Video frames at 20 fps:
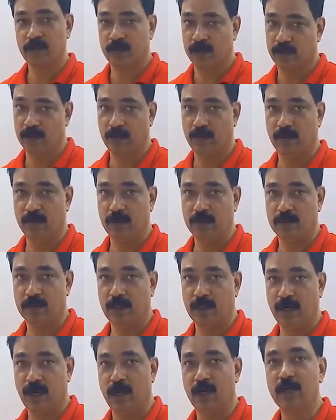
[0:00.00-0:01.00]
Did you
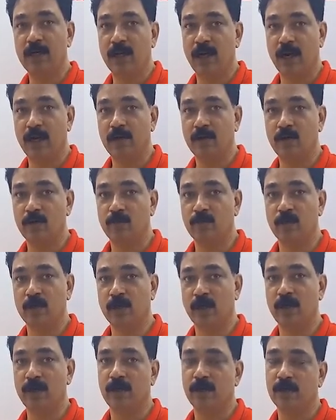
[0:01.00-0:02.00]
understand? Aldehyde group will
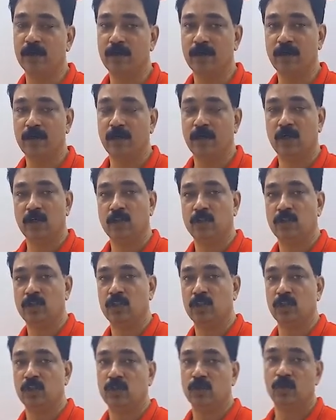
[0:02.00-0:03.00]
contain a
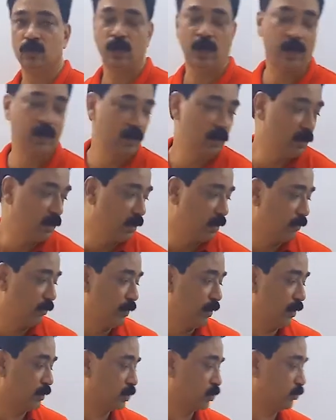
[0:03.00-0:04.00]
CHO radical. Now
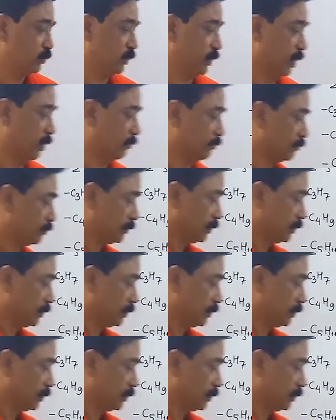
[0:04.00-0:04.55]
next we come.